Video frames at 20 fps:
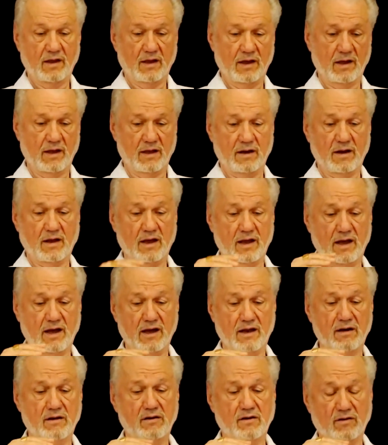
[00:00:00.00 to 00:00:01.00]
And I
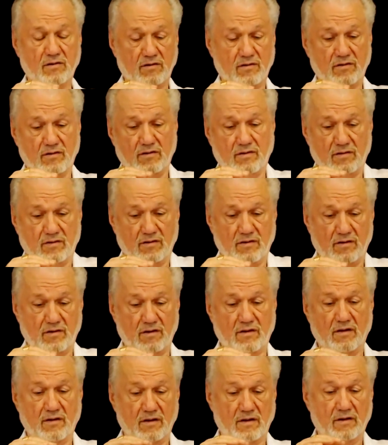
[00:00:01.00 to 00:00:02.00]
had
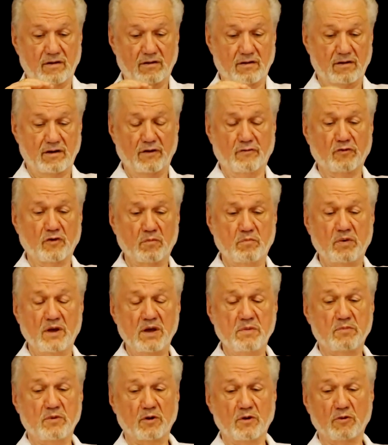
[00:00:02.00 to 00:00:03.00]
different
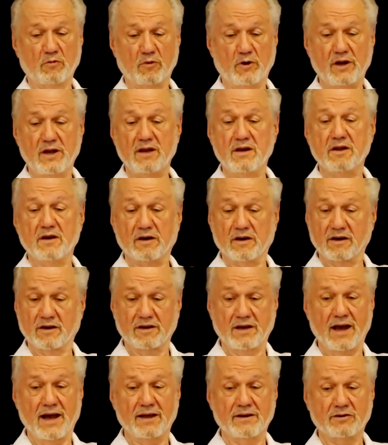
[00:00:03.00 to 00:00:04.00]
people read a
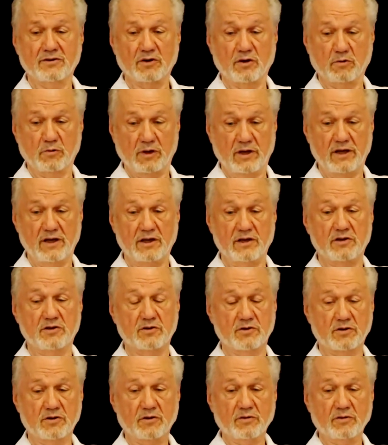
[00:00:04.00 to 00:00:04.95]
canto each.